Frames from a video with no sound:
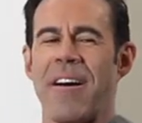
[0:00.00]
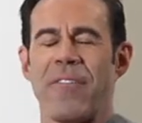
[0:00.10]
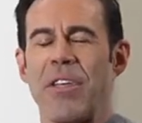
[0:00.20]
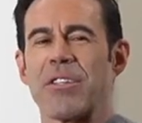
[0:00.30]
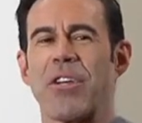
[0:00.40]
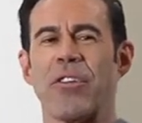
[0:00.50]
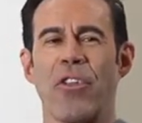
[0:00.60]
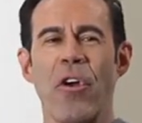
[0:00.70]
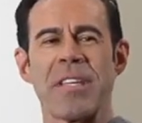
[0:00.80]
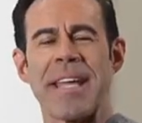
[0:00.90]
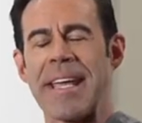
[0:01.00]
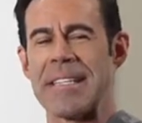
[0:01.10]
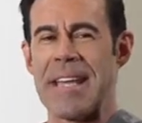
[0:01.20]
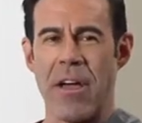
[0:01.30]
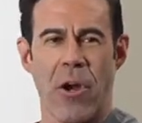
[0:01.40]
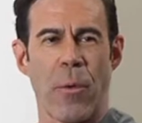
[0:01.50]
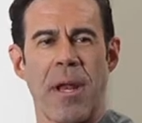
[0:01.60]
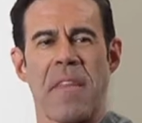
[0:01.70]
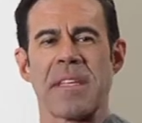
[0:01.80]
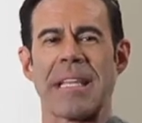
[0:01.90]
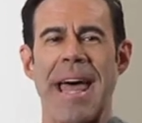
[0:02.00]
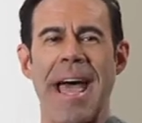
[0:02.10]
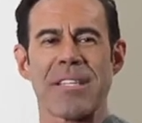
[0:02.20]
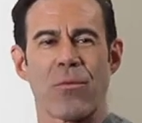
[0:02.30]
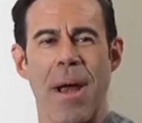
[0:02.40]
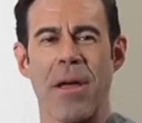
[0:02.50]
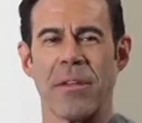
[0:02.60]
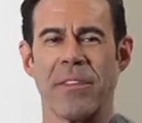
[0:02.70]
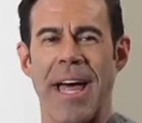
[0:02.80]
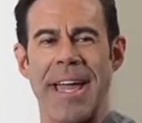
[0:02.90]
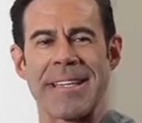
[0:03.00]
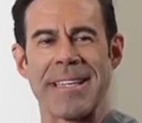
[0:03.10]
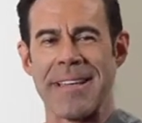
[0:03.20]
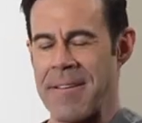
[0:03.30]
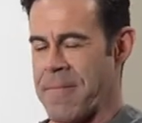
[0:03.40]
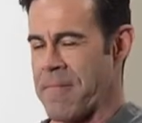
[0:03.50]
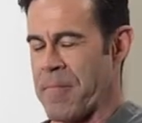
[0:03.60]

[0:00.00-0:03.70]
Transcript: Feels good. 30 seconds down already in this last round of legs.